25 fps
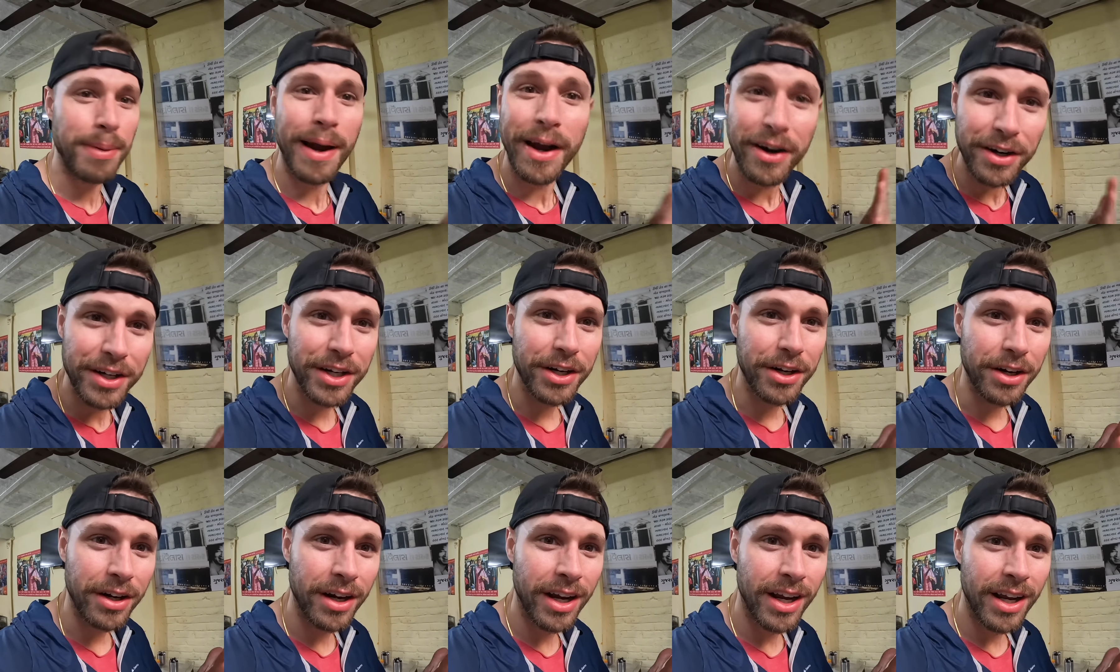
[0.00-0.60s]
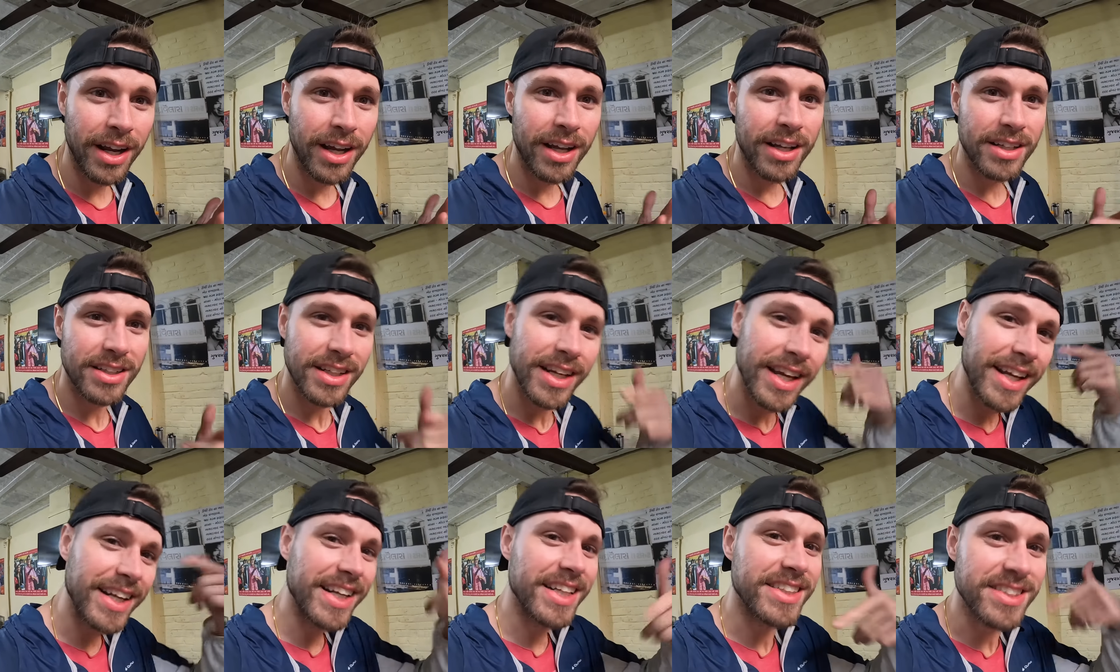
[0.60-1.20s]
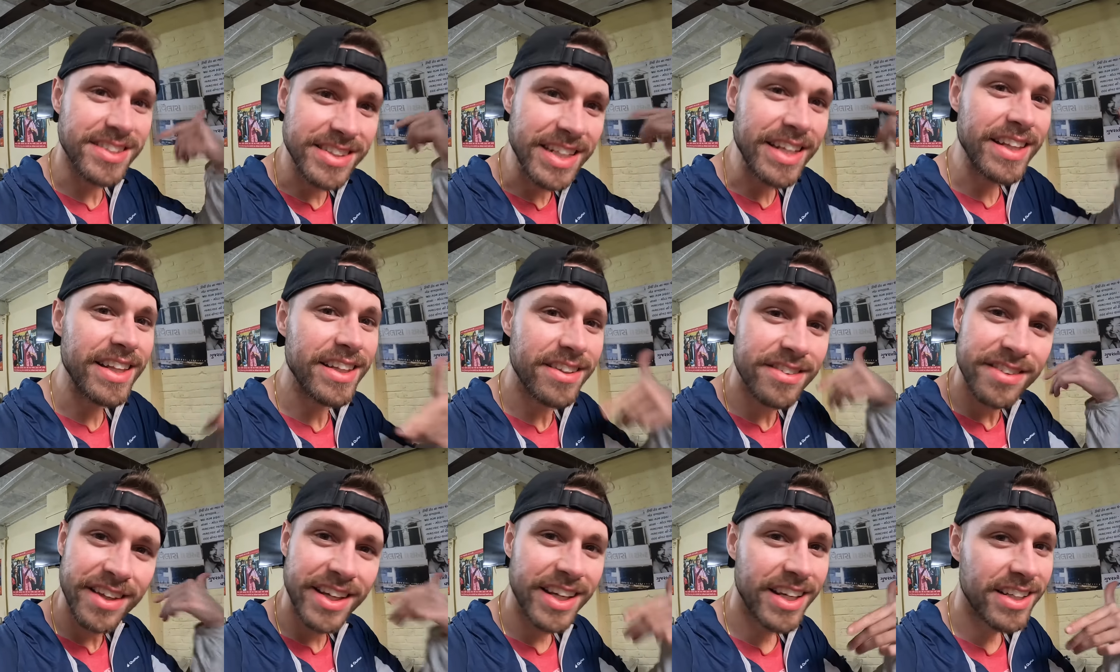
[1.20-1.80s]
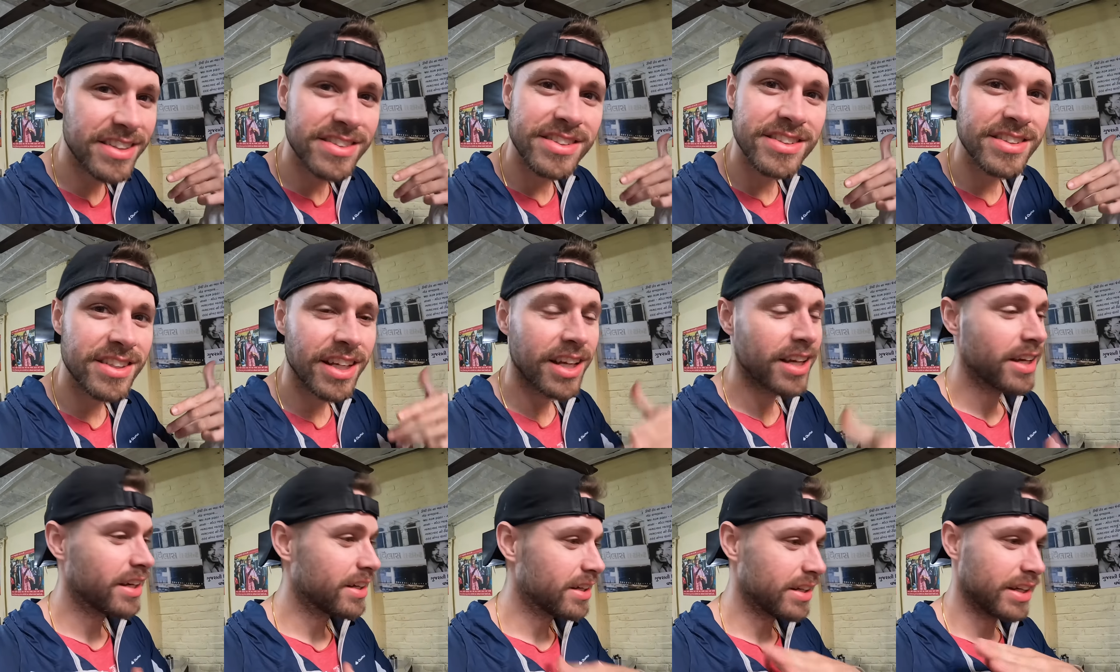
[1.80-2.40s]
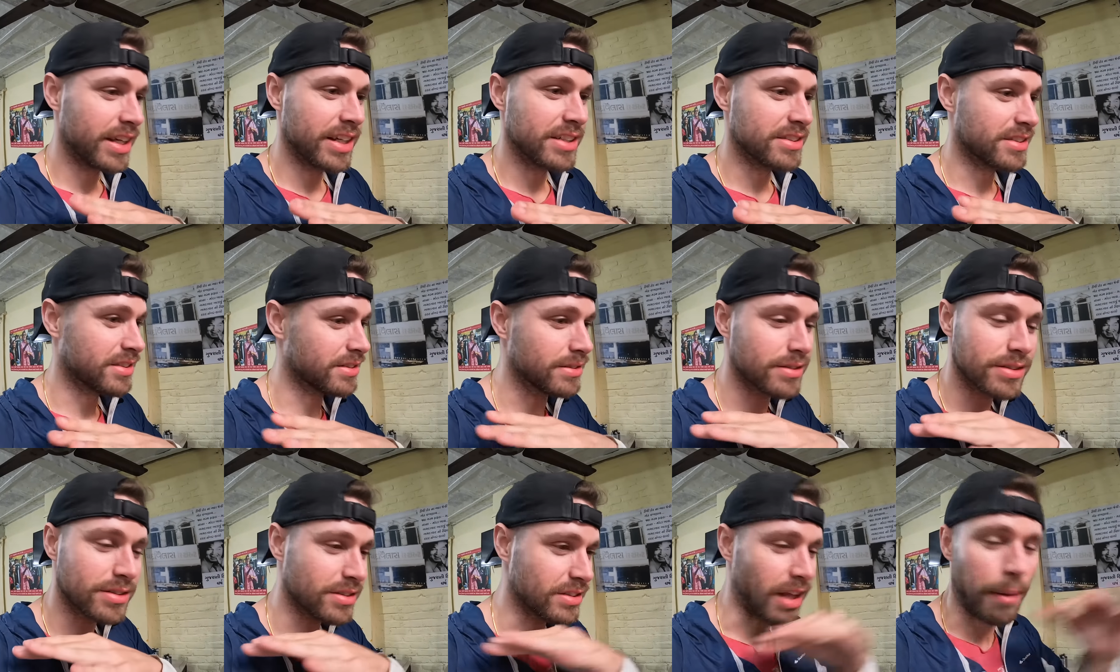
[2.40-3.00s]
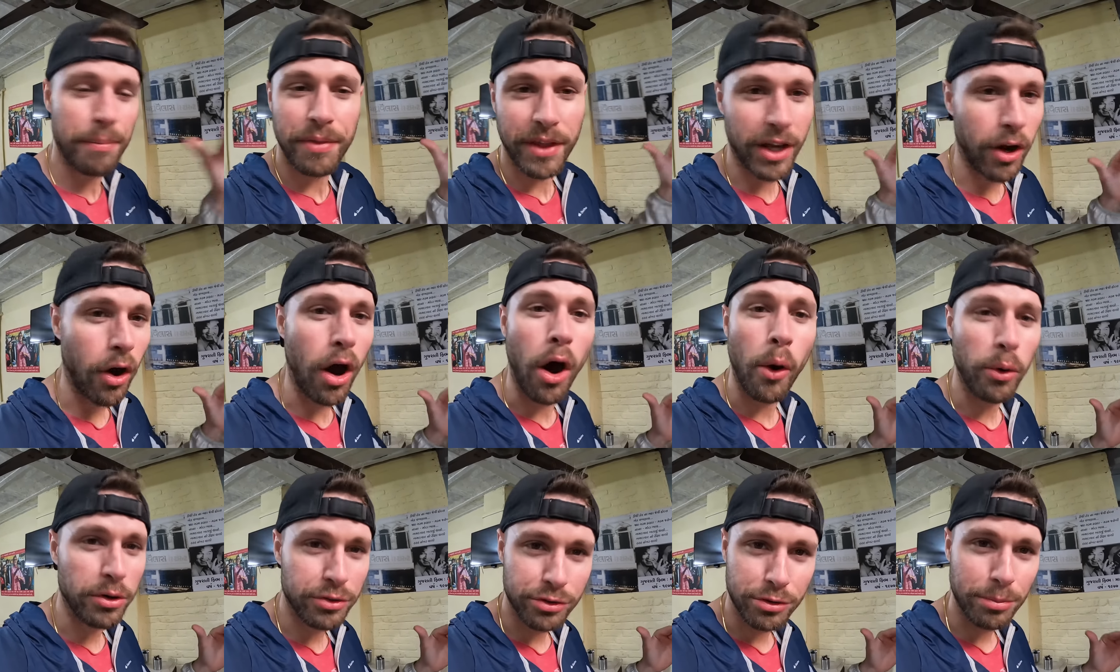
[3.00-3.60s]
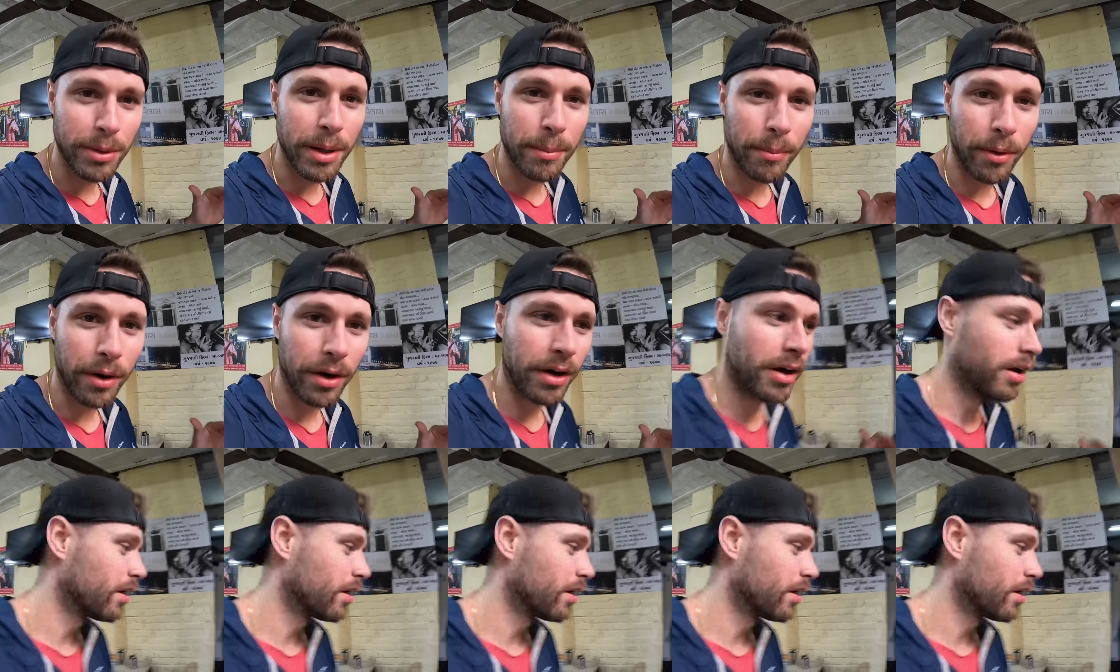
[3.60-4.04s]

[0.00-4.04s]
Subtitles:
barrier. Getting to see these things is something I'll always remember.